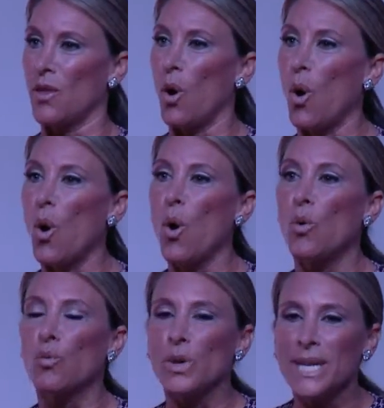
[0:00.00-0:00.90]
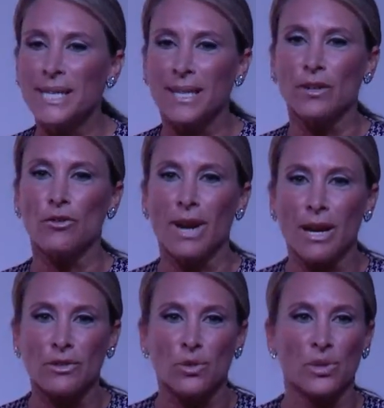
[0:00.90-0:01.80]
The whole reason
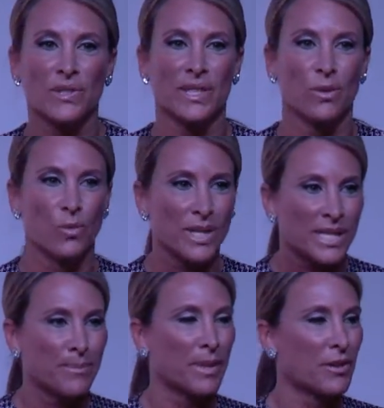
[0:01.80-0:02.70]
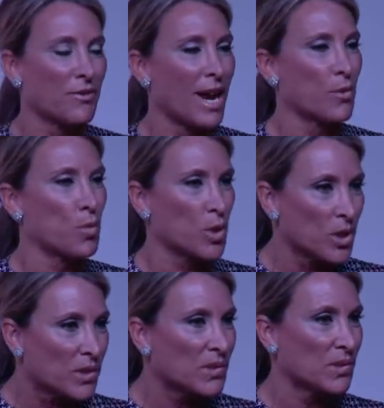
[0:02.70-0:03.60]
crowdsourcing and wisdom of the crowd
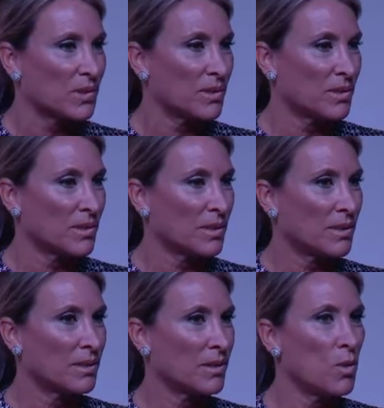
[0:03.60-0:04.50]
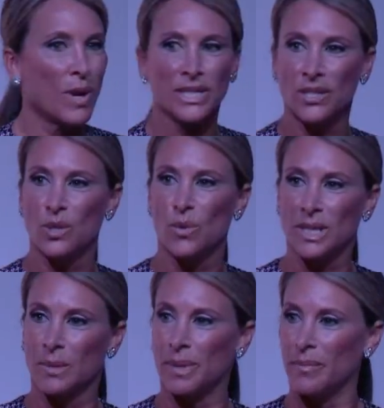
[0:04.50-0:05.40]
works. Who watches Who
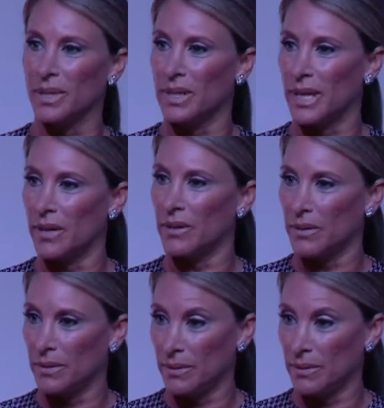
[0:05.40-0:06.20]
Wants to Be a Millionaire?